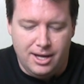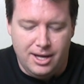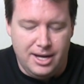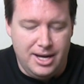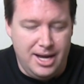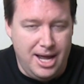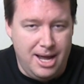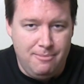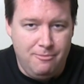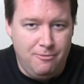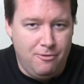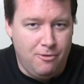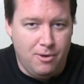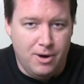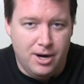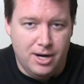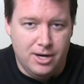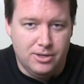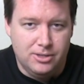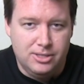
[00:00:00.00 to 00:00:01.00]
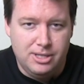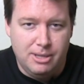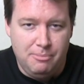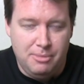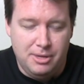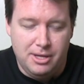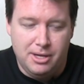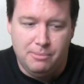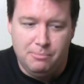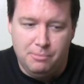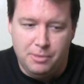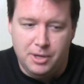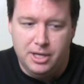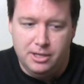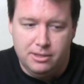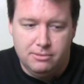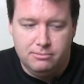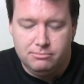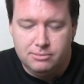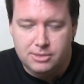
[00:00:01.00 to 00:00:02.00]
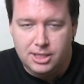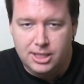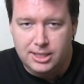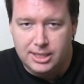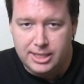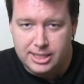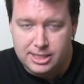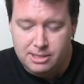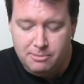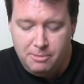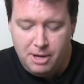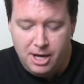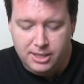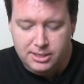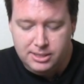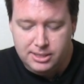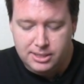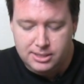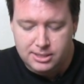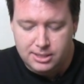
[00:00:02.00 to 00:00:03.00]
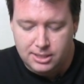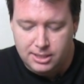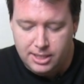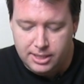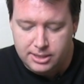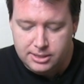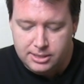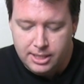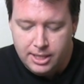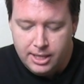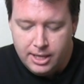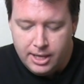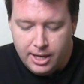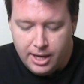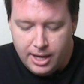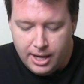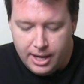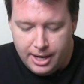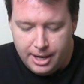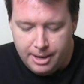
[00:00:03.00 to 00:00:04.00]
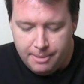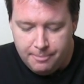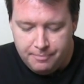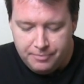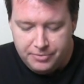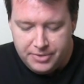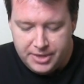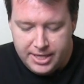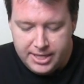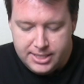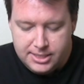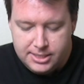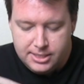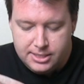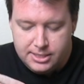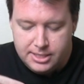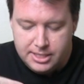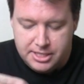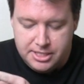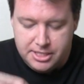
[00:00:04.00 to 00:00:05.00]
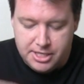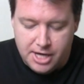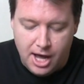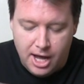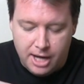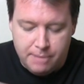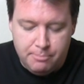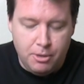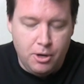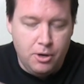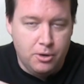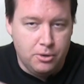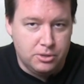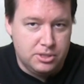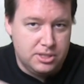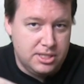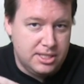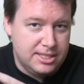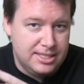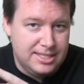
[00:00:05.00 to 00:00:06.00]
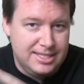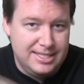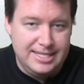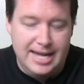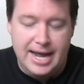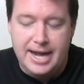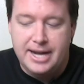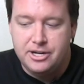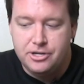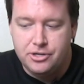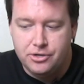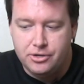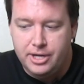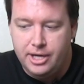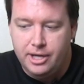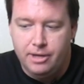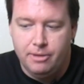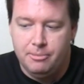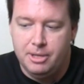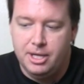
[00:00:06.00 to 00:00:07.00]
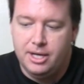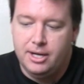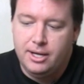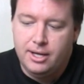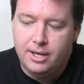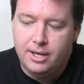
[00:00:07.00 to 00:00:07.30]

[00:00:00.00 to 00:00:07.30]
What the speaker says: name for it or something, but nonetheless, the box says Deluxe. This is the Dawn Post Standard Helmet.